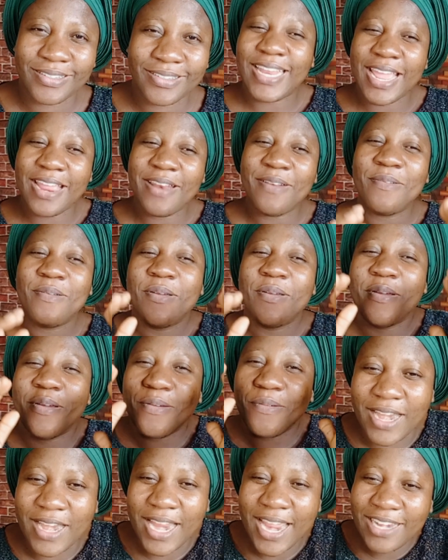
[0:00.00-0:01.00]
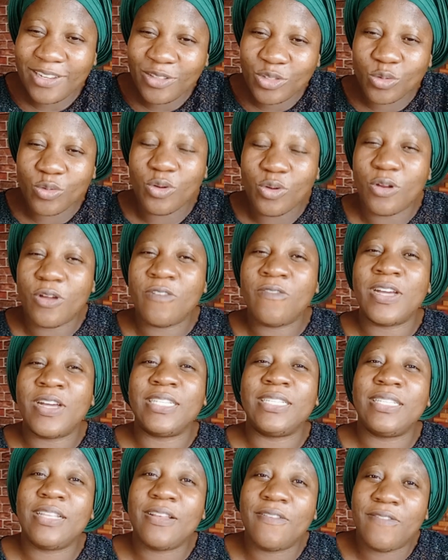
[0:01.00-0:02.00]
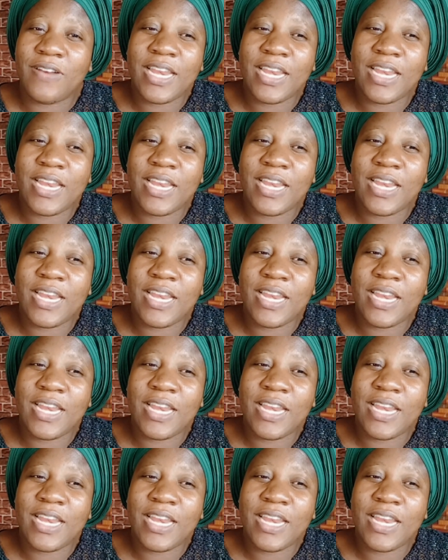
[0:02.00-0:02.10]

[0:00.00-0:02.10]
Then learn to love herself,